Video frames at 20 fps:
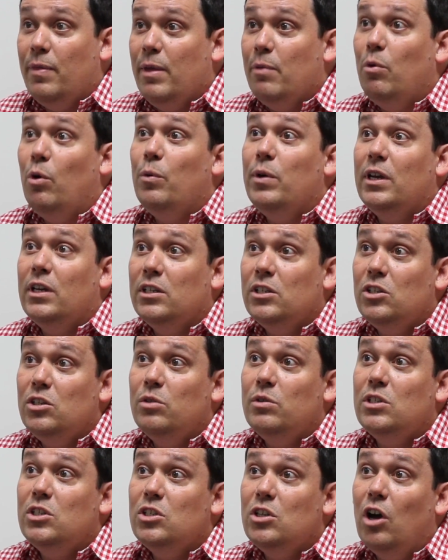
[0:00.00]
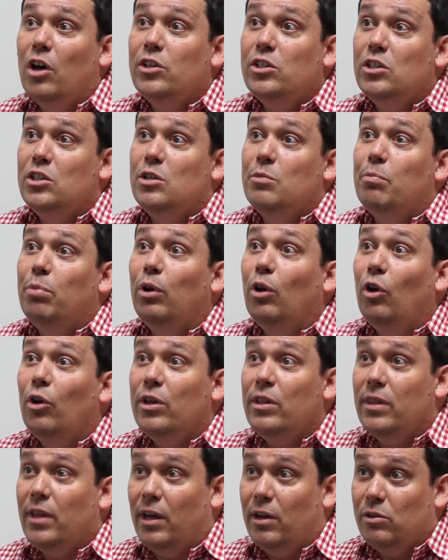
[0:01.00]
and then what we can do is start to
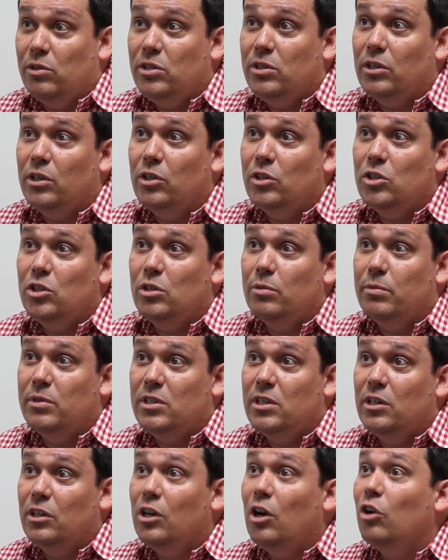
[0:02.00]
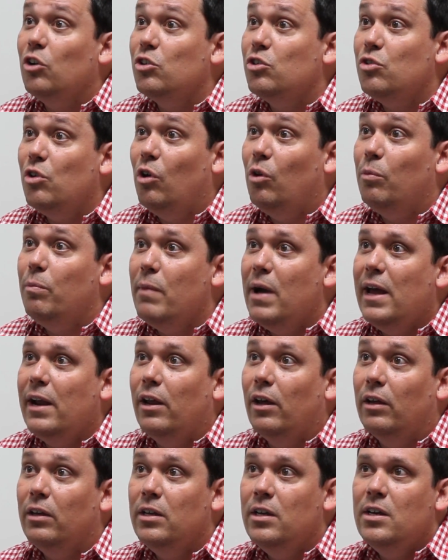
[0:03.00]
deploy those to customers in a controlled
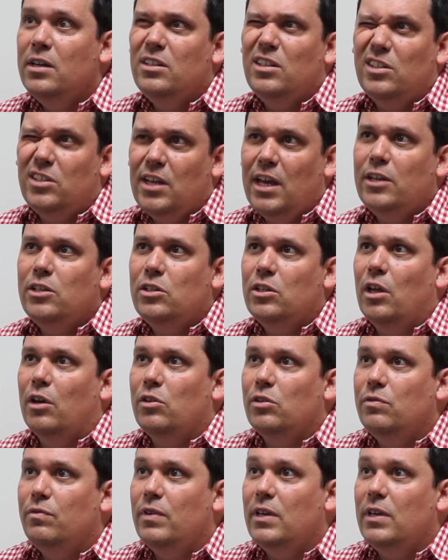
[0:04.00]
manner to test those